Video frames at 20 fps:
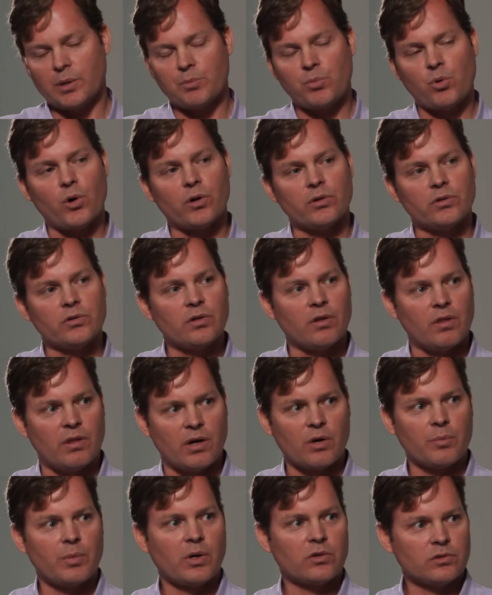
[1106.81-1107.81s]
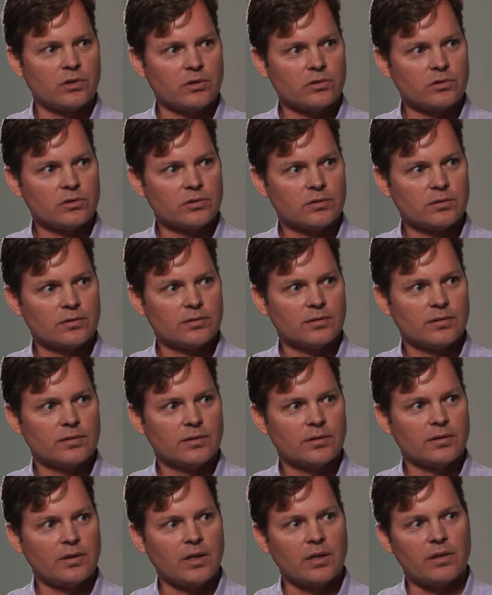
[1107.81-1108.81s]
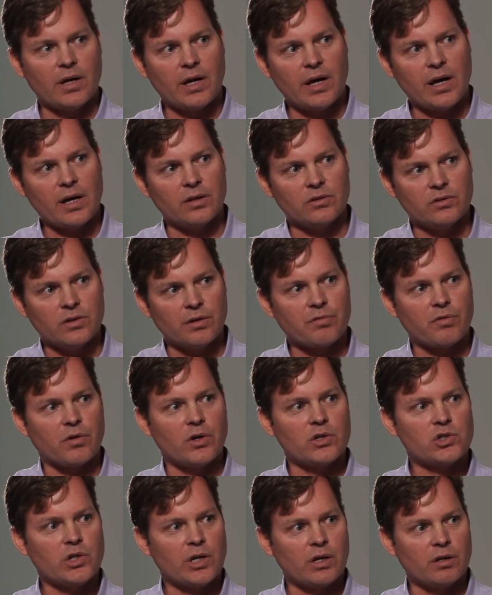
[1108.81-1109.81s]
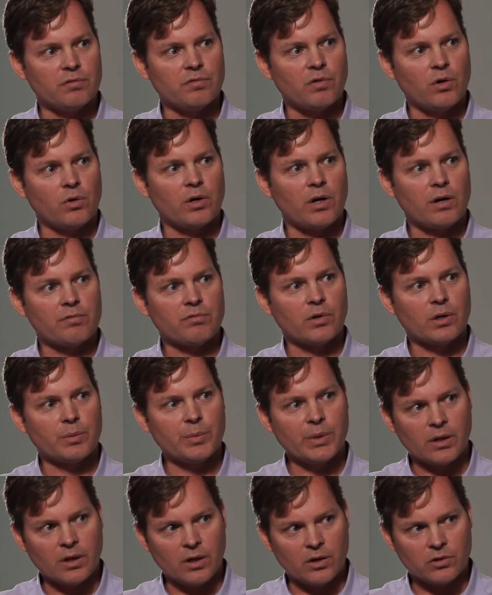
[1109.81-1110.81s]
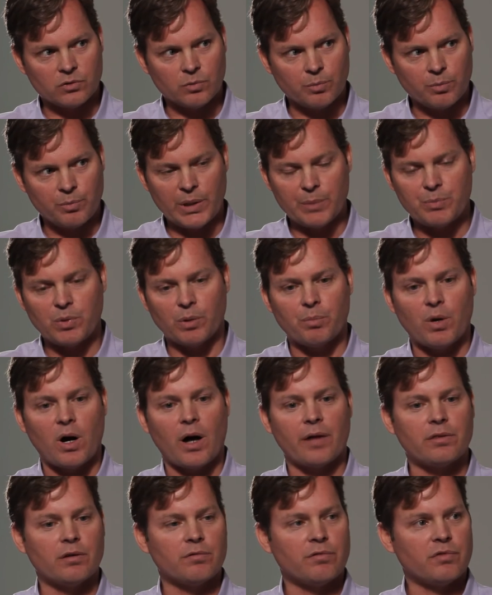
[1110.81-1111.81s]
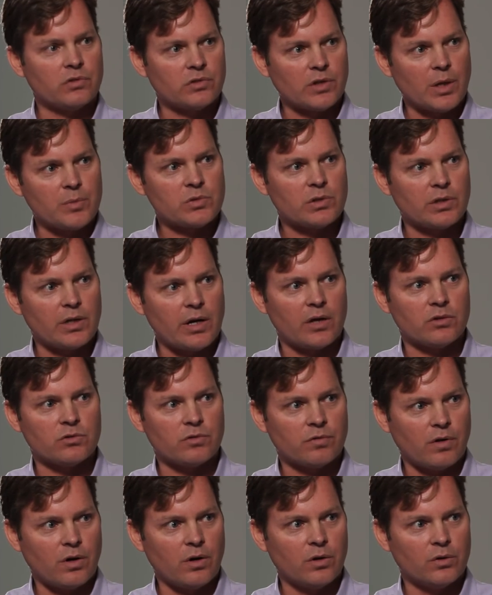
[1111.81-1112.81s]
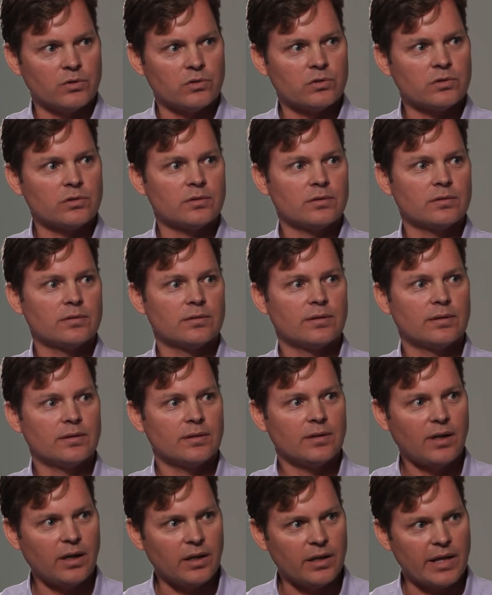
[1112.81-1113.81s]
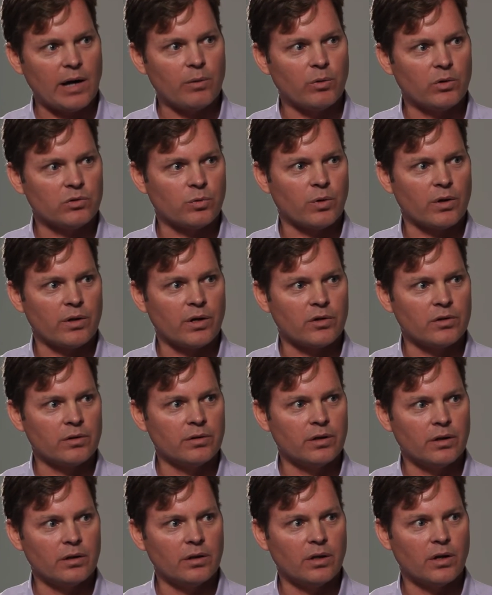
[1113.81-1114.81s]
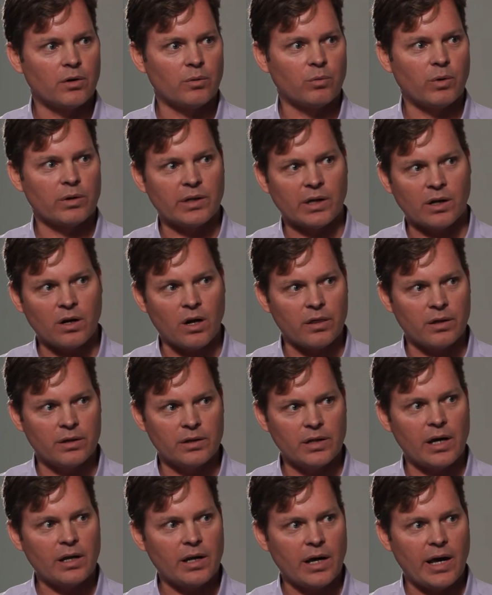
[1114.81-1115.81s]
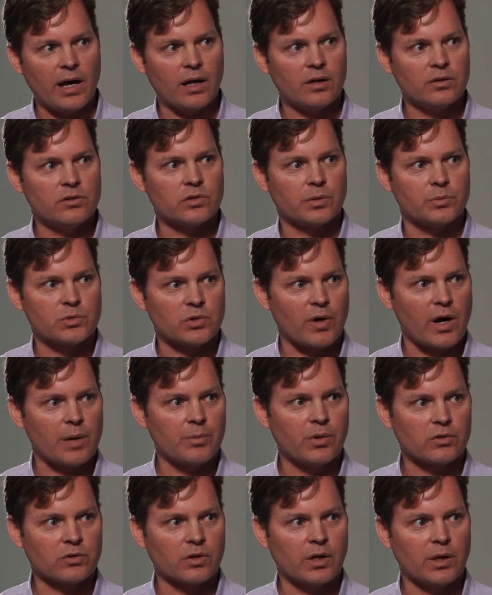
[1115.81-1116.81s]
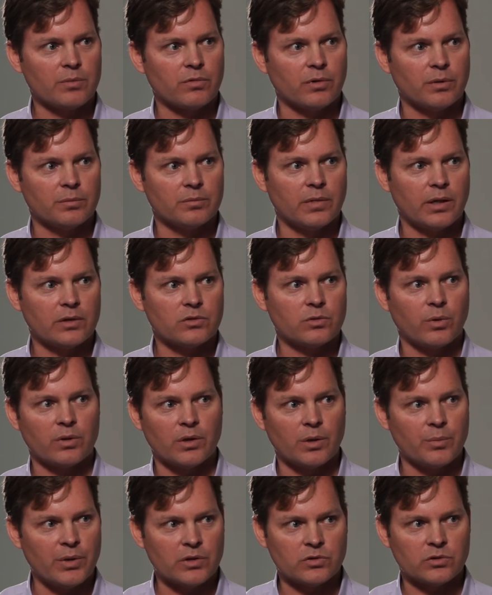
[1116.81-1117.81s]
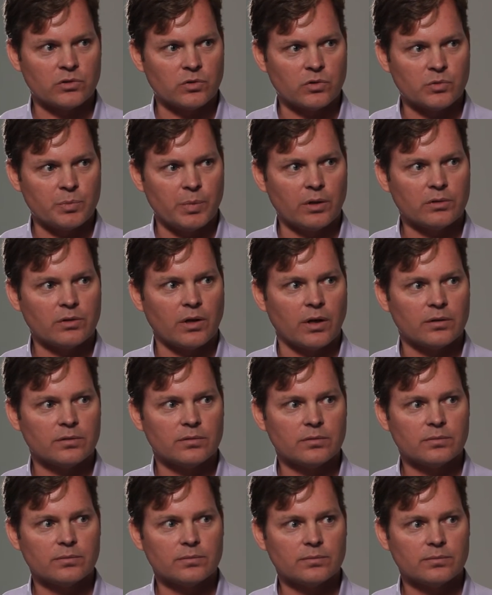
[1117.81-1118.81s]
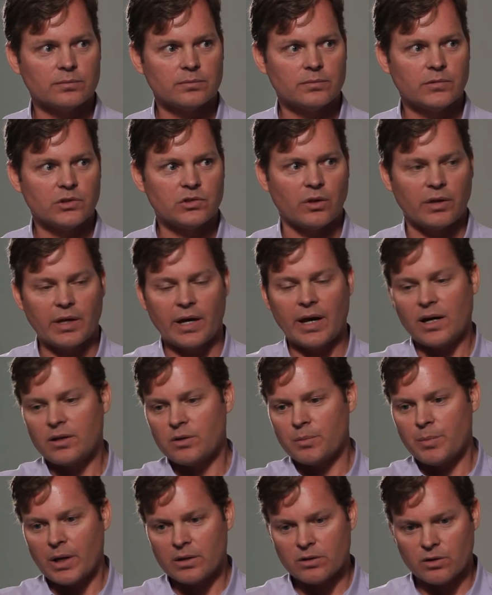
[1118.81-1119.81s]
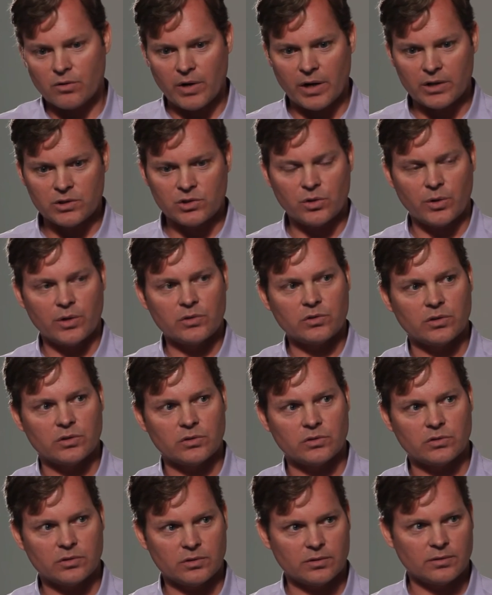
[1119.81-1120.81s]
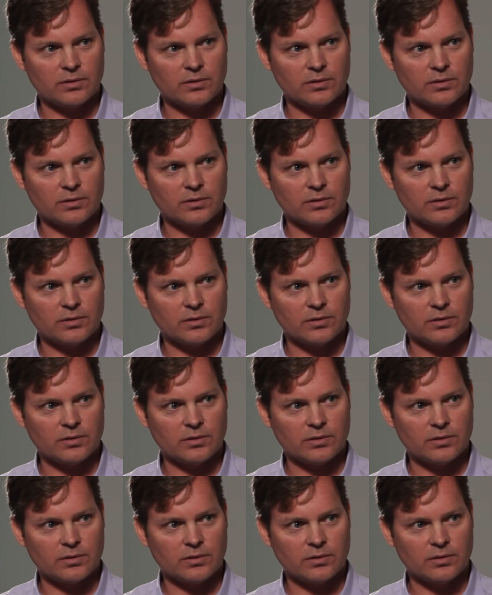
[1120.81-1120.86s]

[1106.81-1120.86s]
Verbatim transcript: important to their business that they had a differentiated phone offering because people bought the subsidized phones, and that was where their, their what they call the net ad subscribers came from, and that's where their business was built on. So this, they had to make the right choices